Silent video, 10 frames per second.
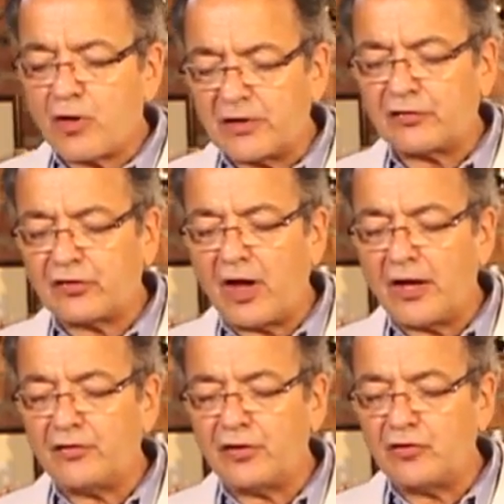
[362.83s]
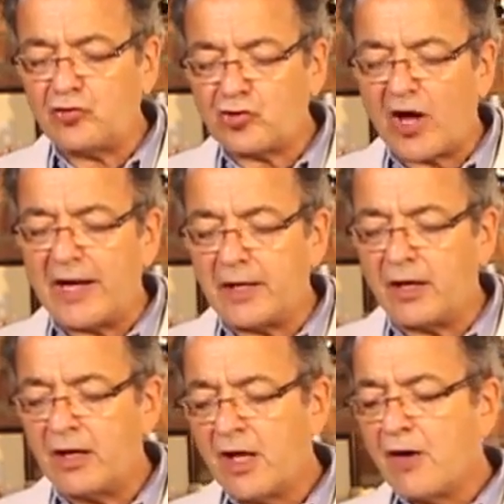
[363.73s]
criticizing
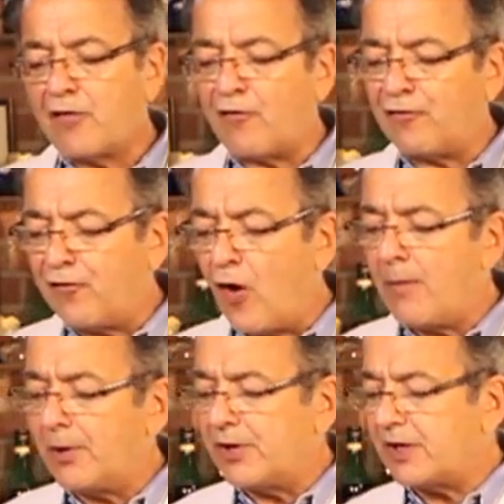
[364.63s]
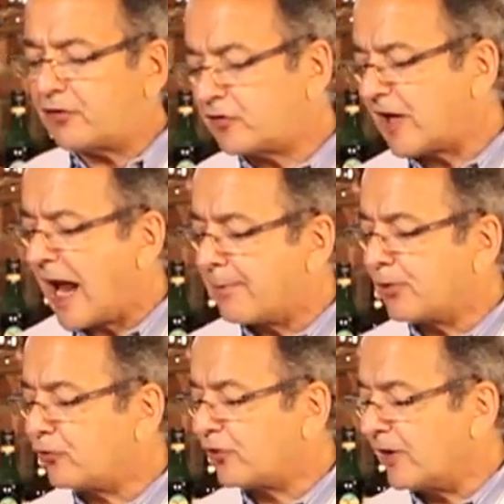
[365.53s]
China for formally
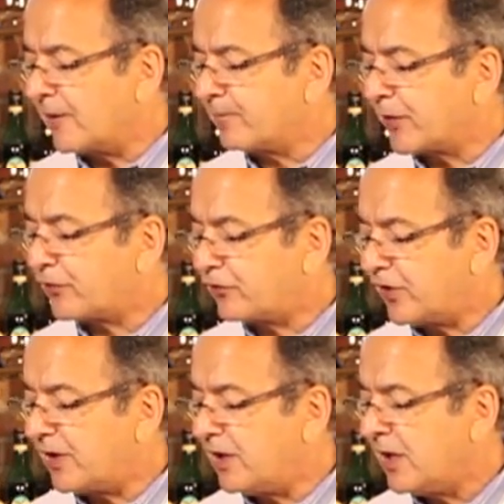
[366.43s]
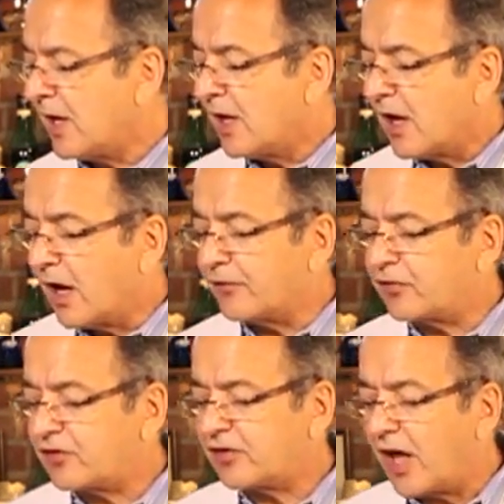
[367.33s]
establishing the city of
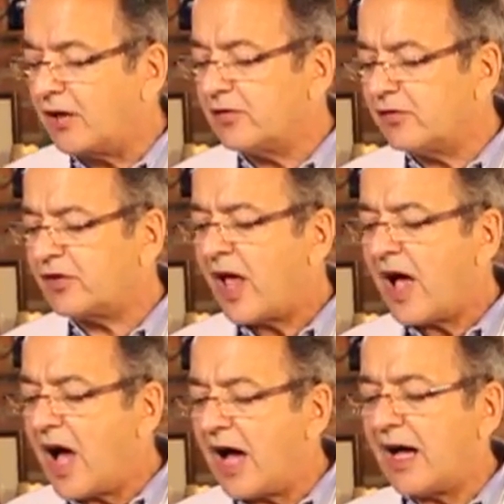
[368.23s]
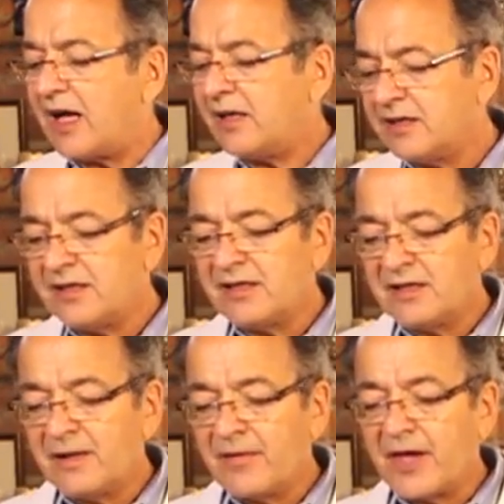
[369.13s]
Sanzha,
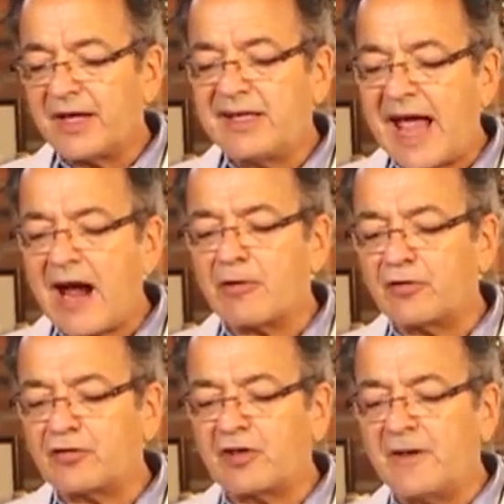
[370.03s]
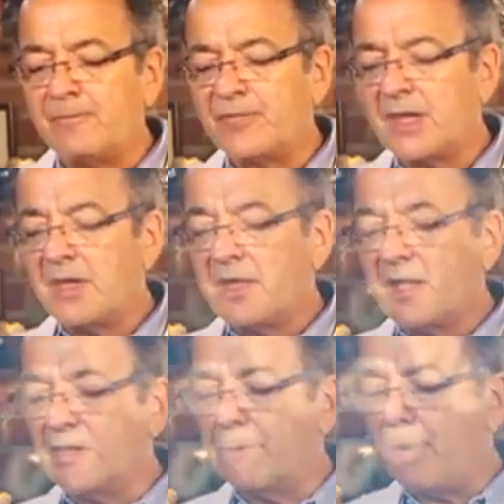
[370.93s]
a garrison
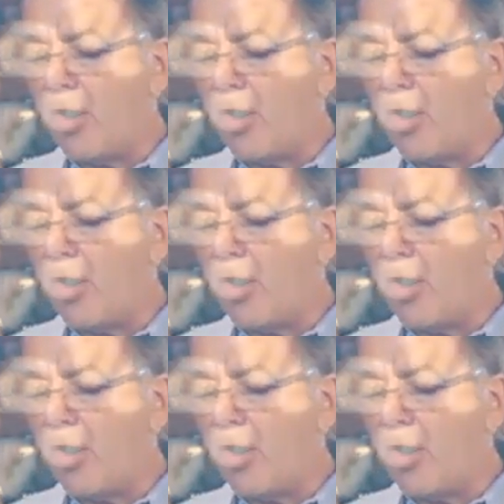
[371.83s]
in the